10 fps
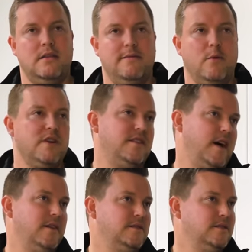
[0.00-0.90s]

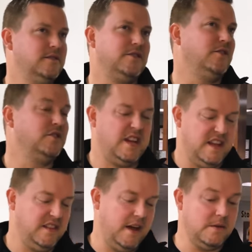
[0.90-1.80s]
40,000 or
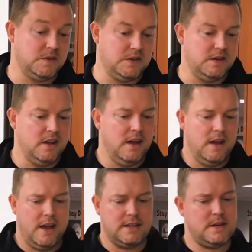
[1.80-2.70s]

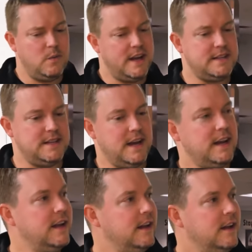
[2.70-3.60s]
10,000. I said, wait a
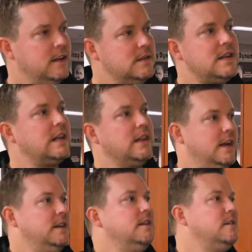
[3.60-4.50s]
second. It's like
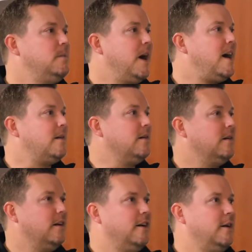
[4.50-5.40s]
lightning in a bottle.
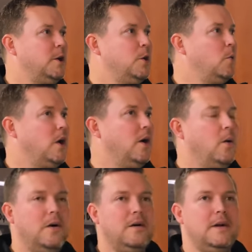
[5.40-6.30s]
Yeah. You
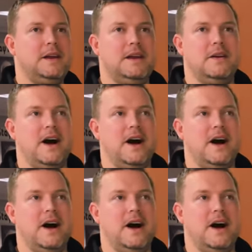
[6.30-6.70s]
know,